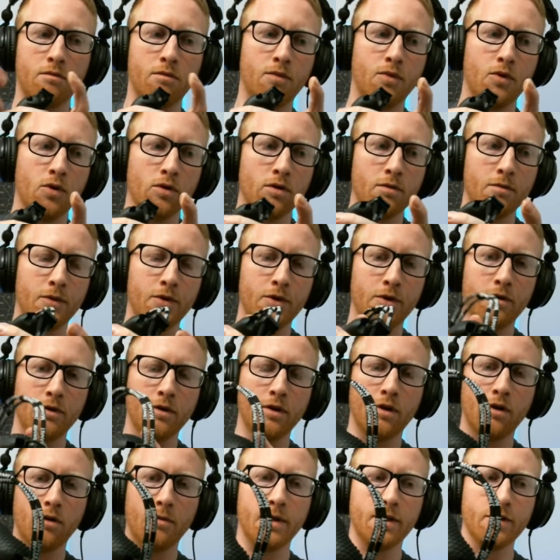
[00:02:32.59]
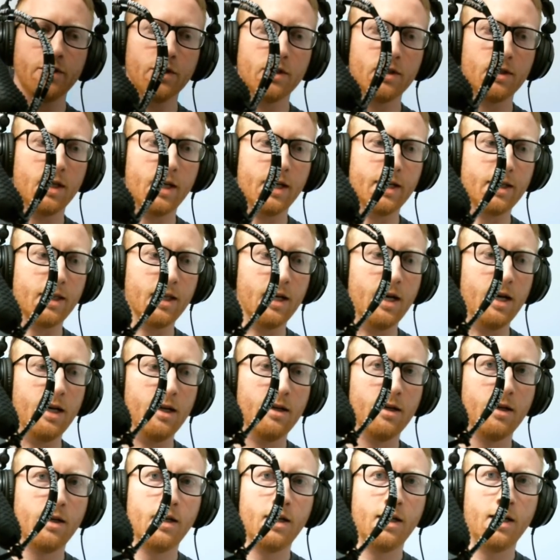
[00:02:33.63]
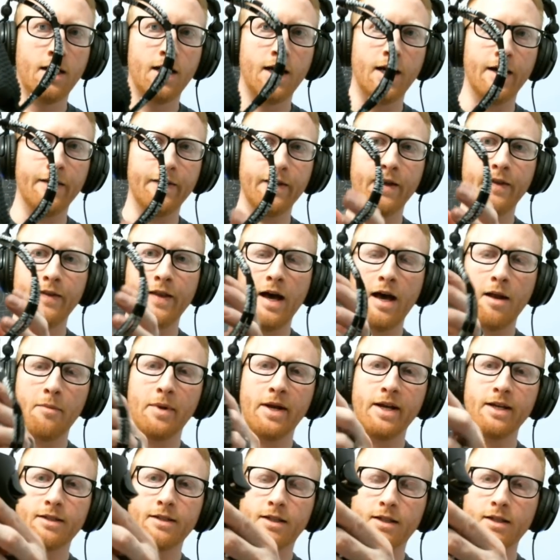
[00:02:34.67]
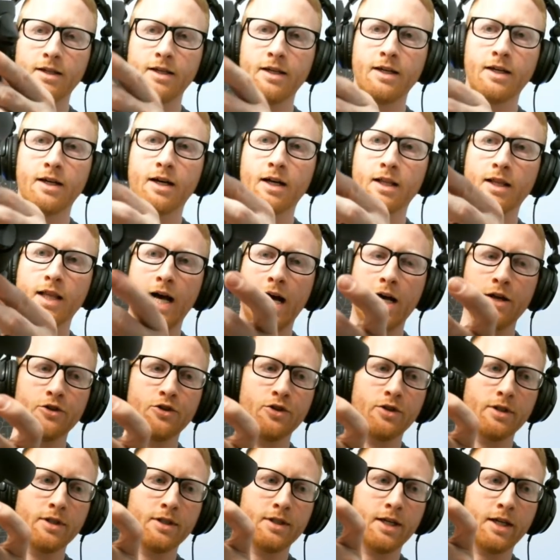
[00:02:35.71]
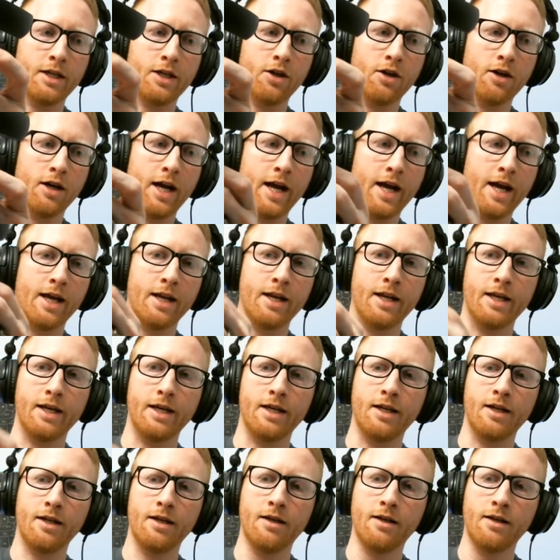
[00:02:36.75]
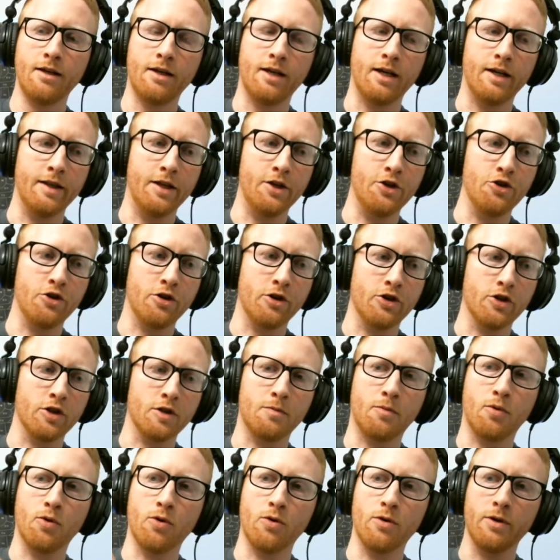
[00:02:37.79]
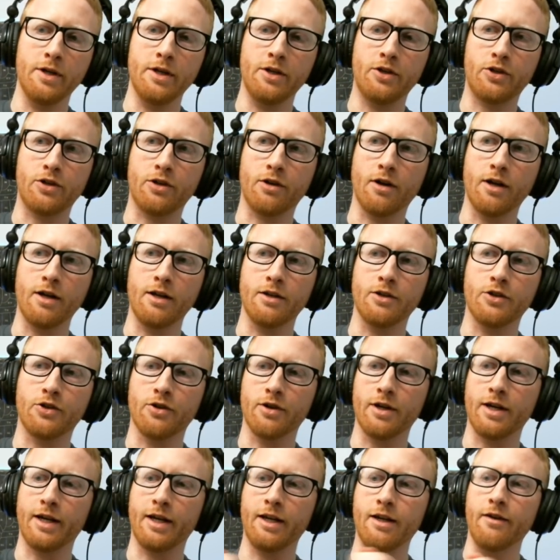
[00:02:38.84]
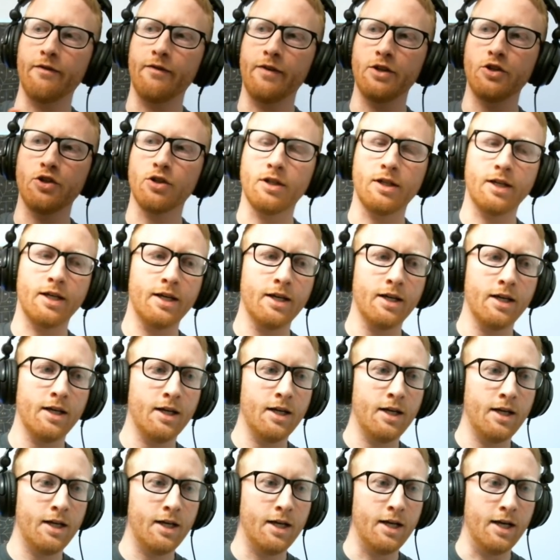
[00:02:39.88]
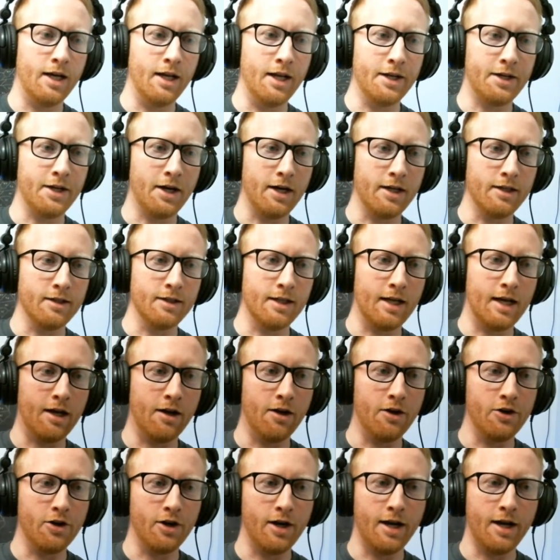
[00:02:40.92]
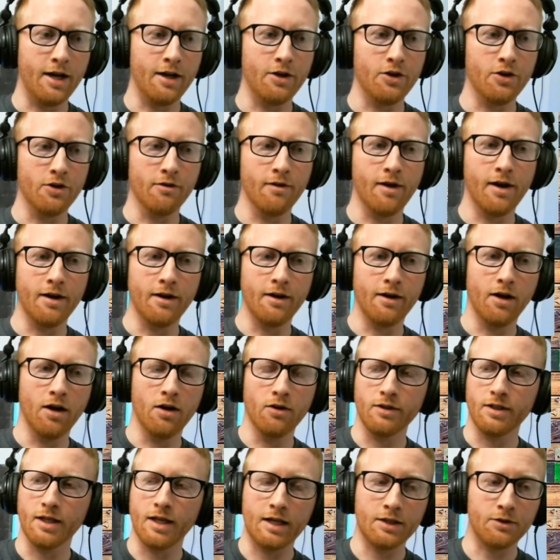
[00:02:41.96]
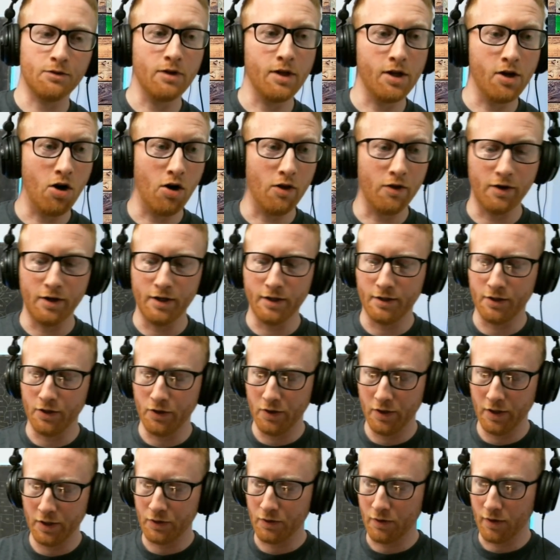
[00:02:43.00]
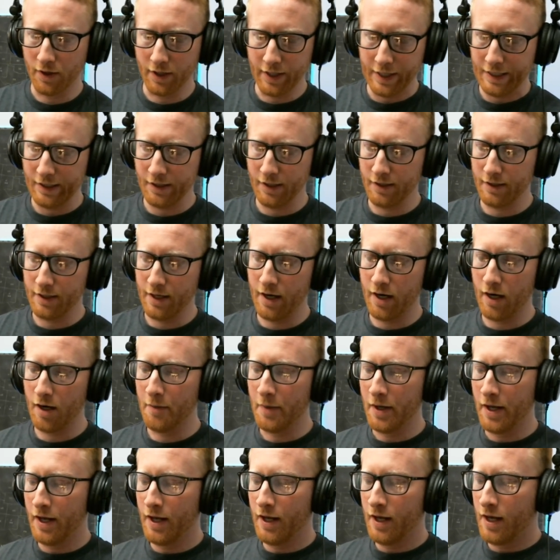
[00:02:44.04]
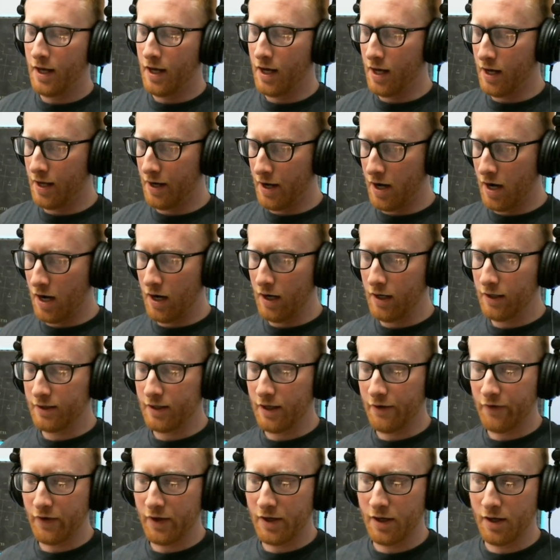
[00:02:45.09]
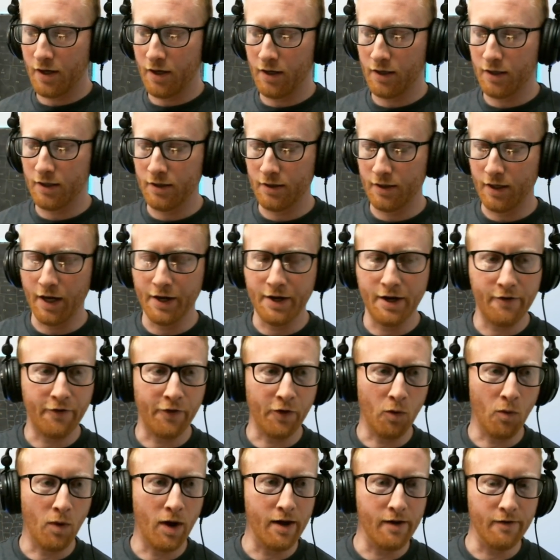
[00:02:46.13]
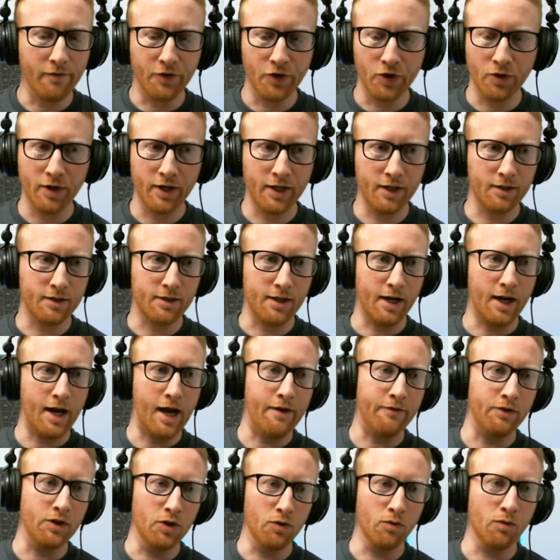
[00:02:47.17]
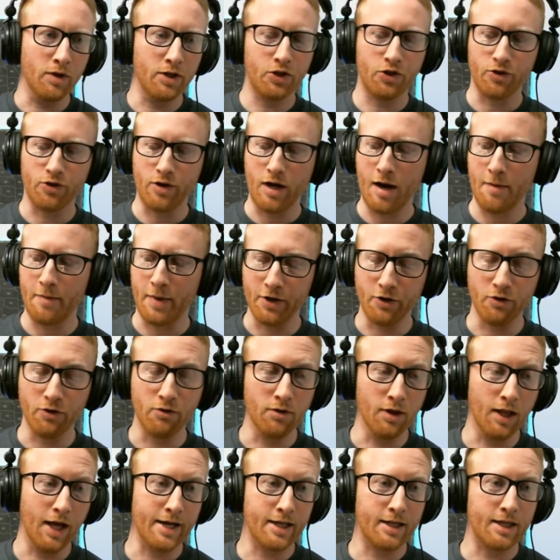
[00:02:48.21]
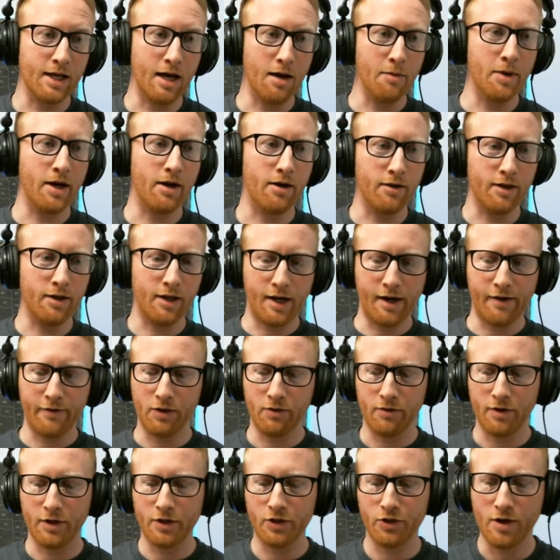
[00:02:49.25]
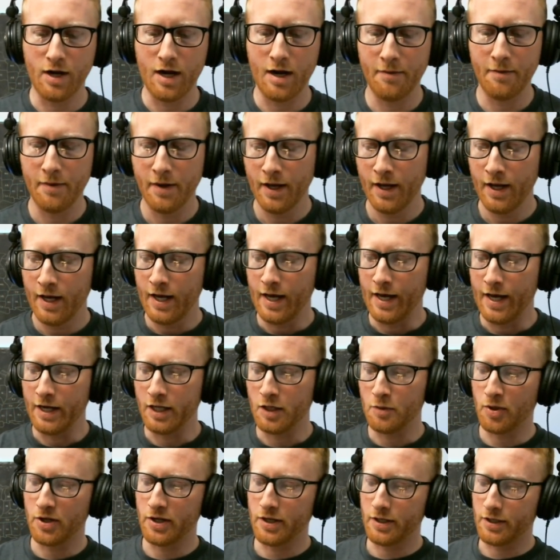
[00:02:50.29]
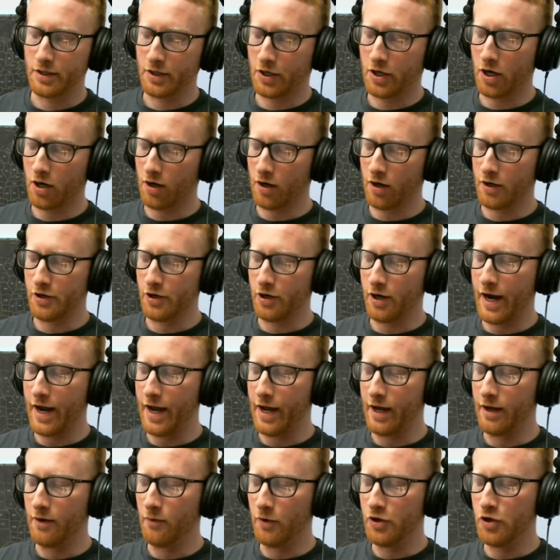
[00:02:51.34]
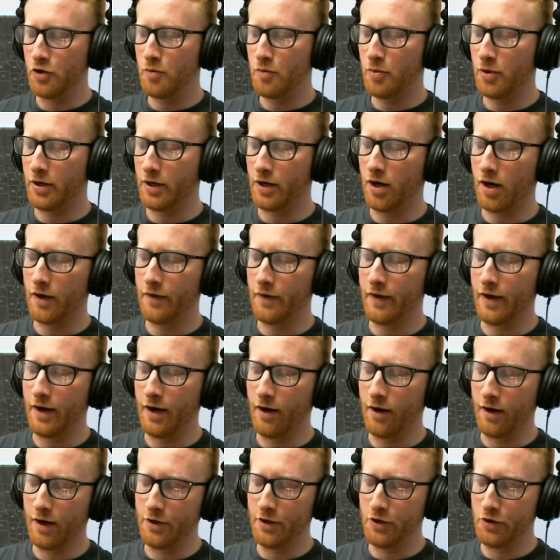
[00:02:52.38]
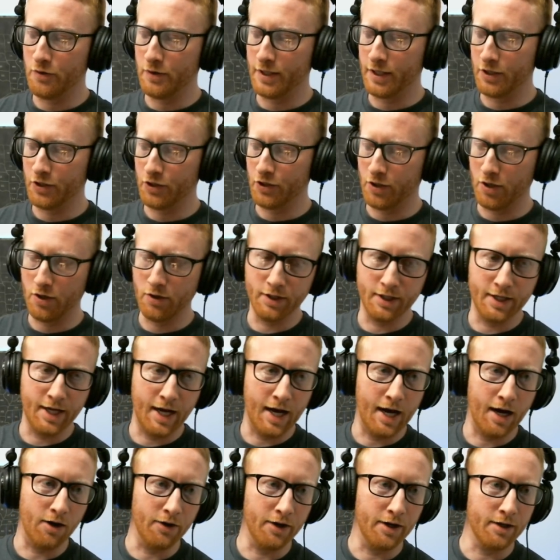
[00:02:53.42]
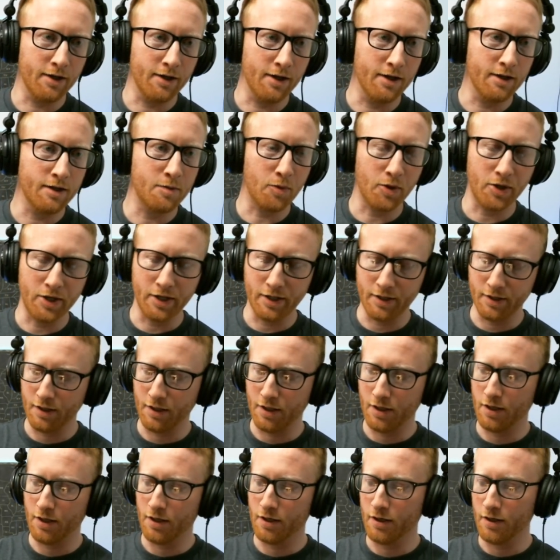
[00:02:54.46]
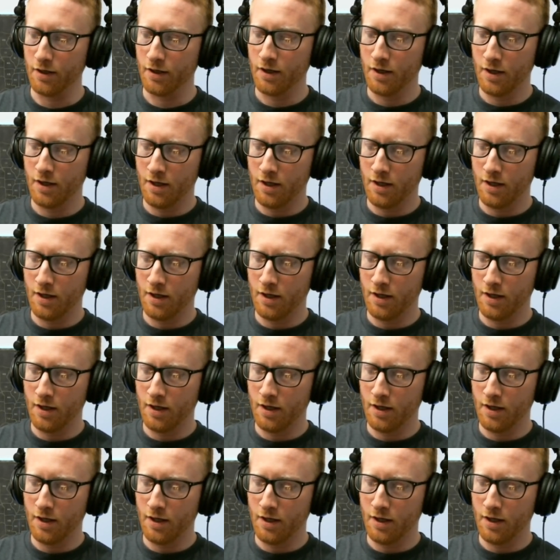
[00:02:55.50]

Pull them through a little bit, just like that. And then that basically allows you to stick your hand in, and then you can just pull each string individually, and it tightens down on your hand and you're ready to go. So that's really all there is to it. It's really easy setup, and uh, it's definitely a, a different way of doing it instead of having the wrist strap. I do like that better than having the wrist strap, and it's pretty secure on your hand. When you put it on there and you cinch those down, it, it's pretty secure.